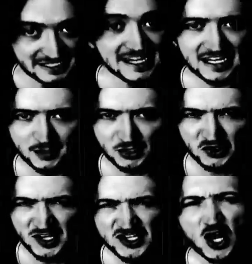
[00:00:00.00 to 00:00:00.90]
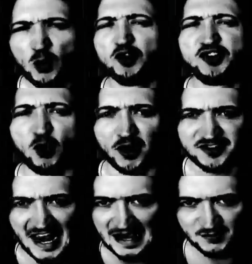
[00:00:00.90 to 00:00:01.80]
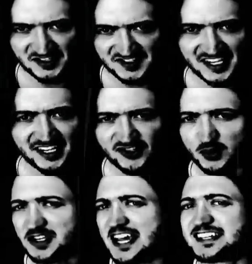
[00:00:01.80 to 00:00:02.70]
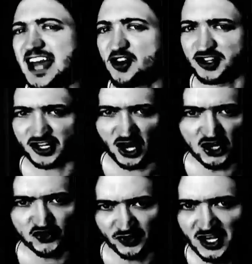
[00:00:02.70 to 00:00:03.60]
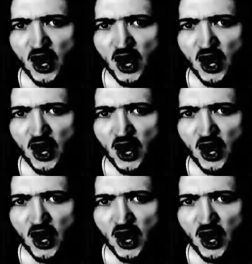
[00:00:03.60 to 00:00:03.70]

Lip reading: Immigrant, we'll do our damnedest to get you kicked out of the country,